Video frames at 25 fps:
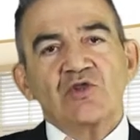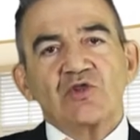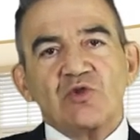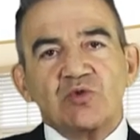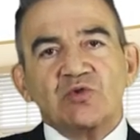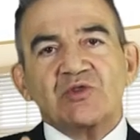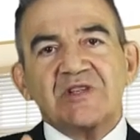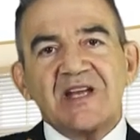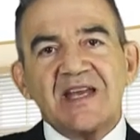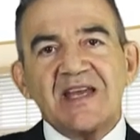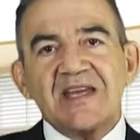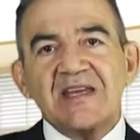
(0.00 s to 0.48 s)

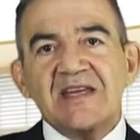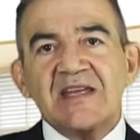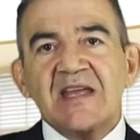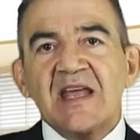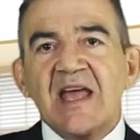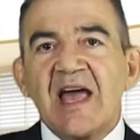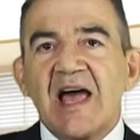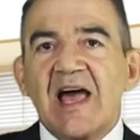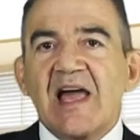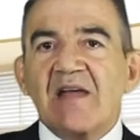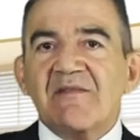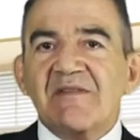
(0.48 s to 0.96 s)
Today
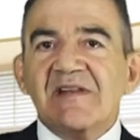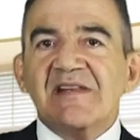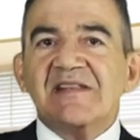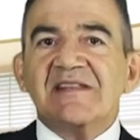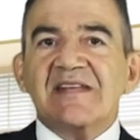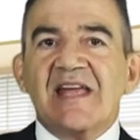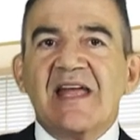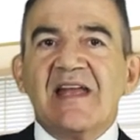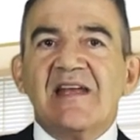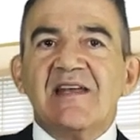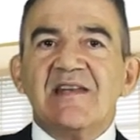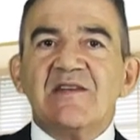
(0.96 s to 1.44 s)
I will
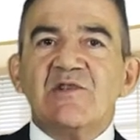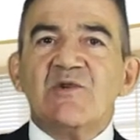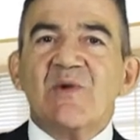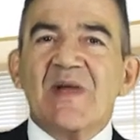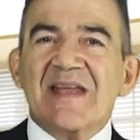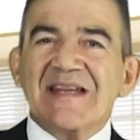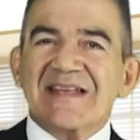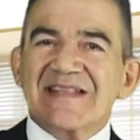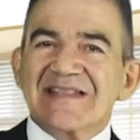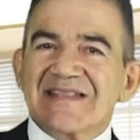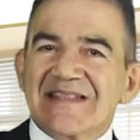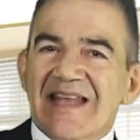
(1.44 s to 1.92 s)
tell you
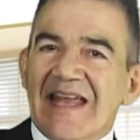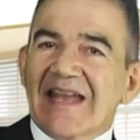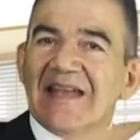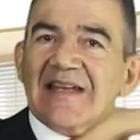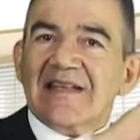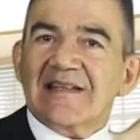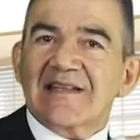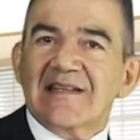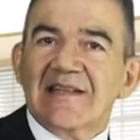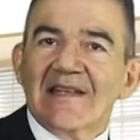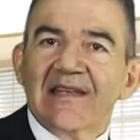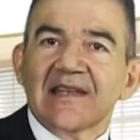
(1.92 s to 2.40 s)

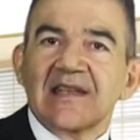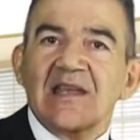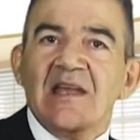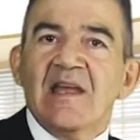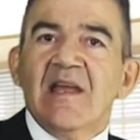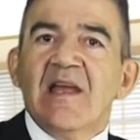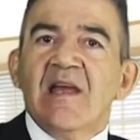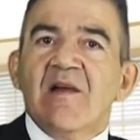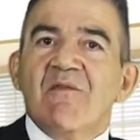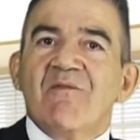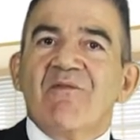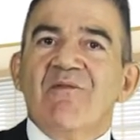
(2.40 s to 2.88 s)
exactly
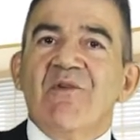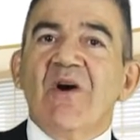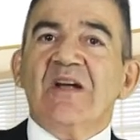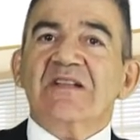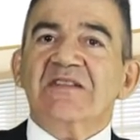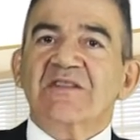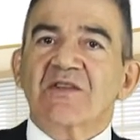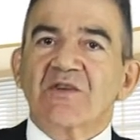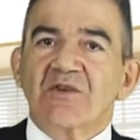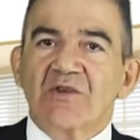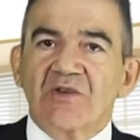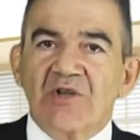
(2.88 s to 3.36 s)

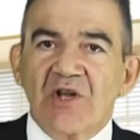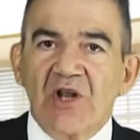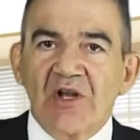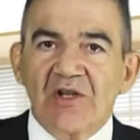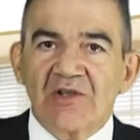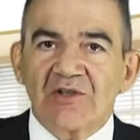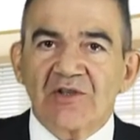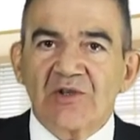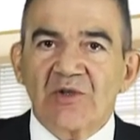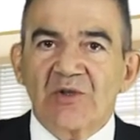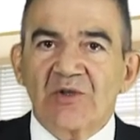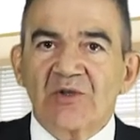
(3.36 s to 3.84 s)
what
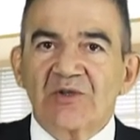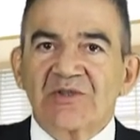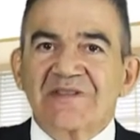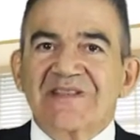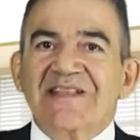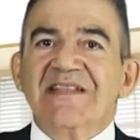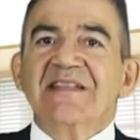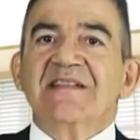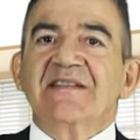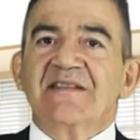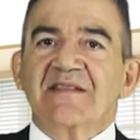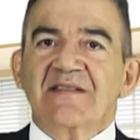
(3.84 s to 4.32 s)
Ronaldo
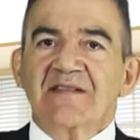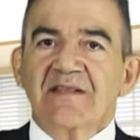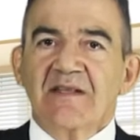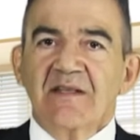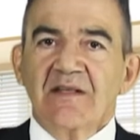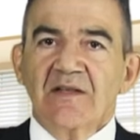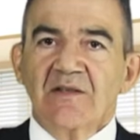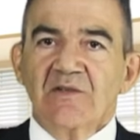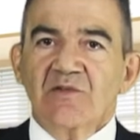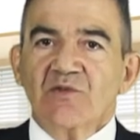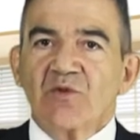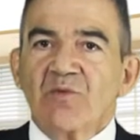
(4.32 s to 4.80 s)
did
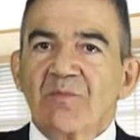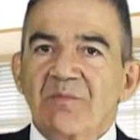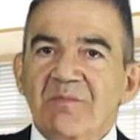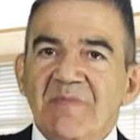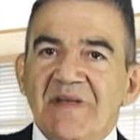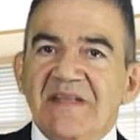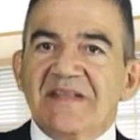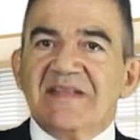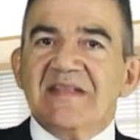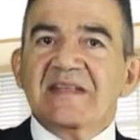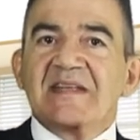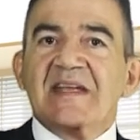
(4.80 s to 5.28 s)
to
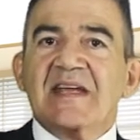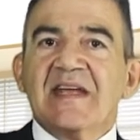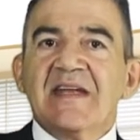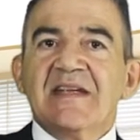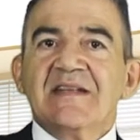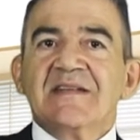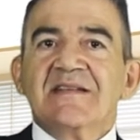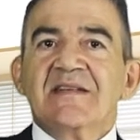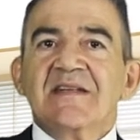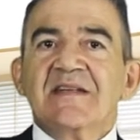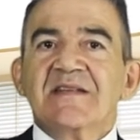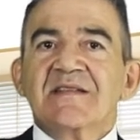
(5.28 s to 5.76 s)

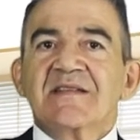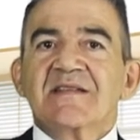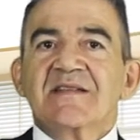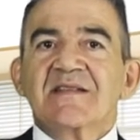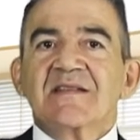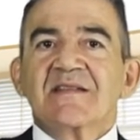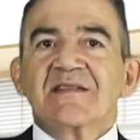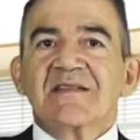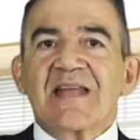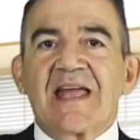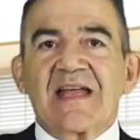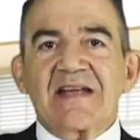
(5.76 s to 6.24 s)
mitigate
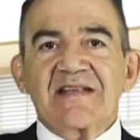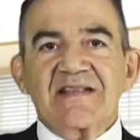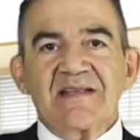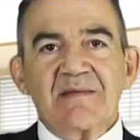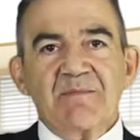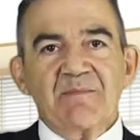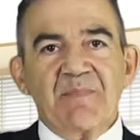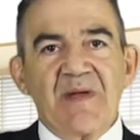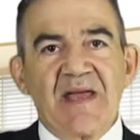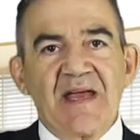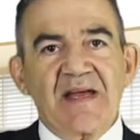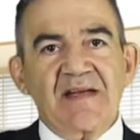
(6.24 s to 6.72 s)
his tax
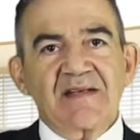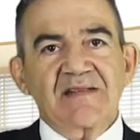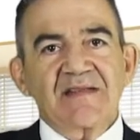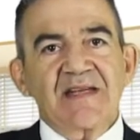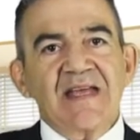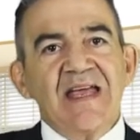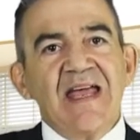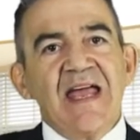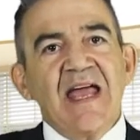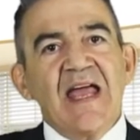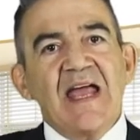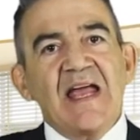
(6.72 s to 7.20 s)
impact
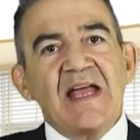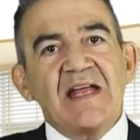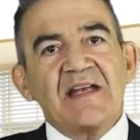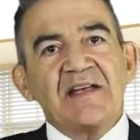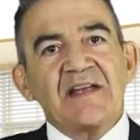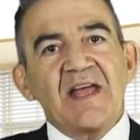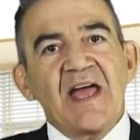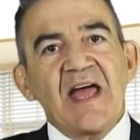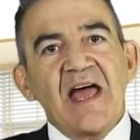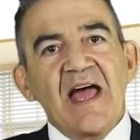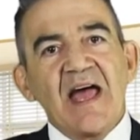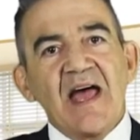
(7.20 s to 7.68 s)

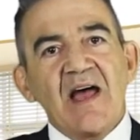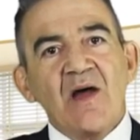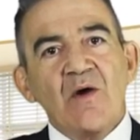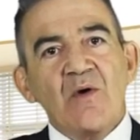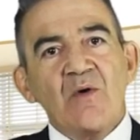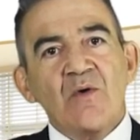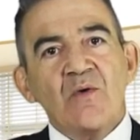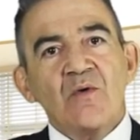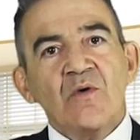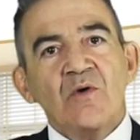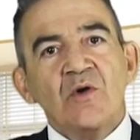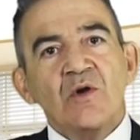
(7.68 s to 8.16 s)
and
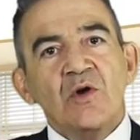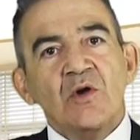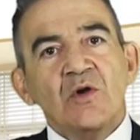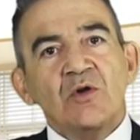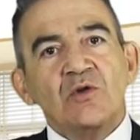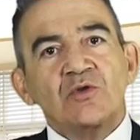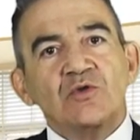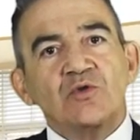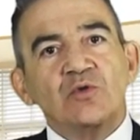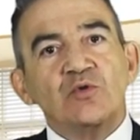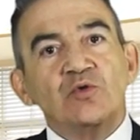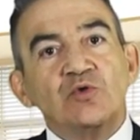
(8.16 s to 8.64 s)
how
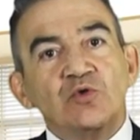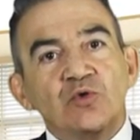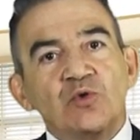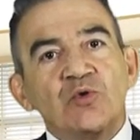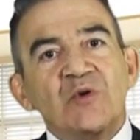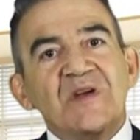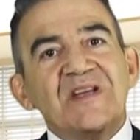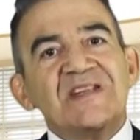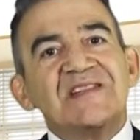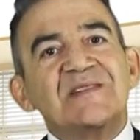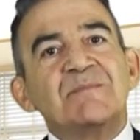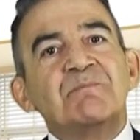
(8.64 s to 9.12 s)
to
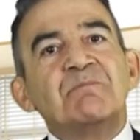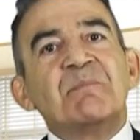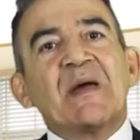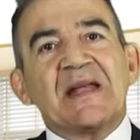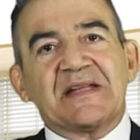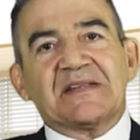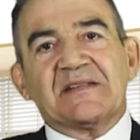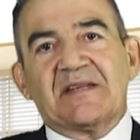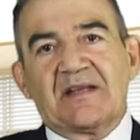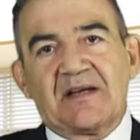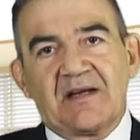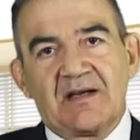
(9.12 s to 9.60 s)
do it
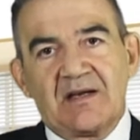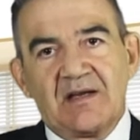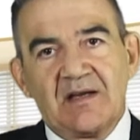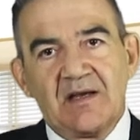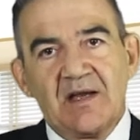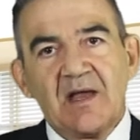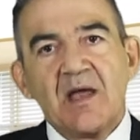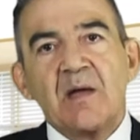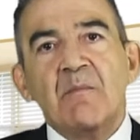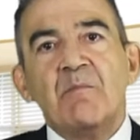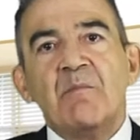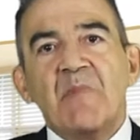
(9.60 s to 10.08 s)
better,
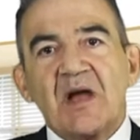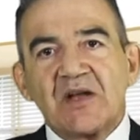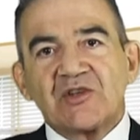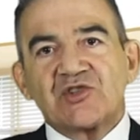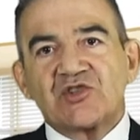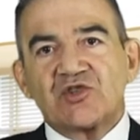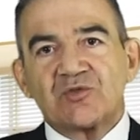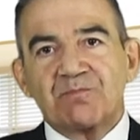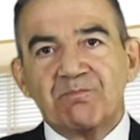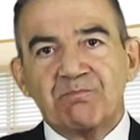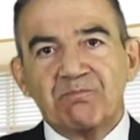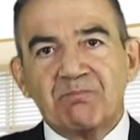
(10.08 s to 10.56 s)

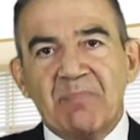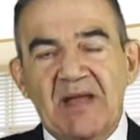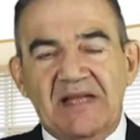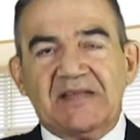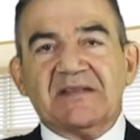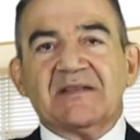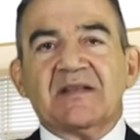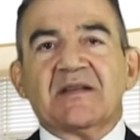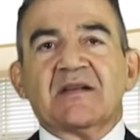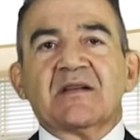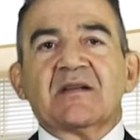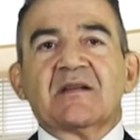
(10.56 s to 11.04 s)
much
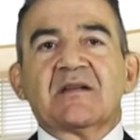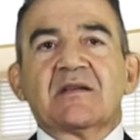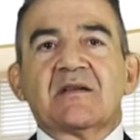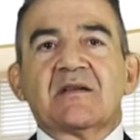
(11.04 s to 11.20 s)
better.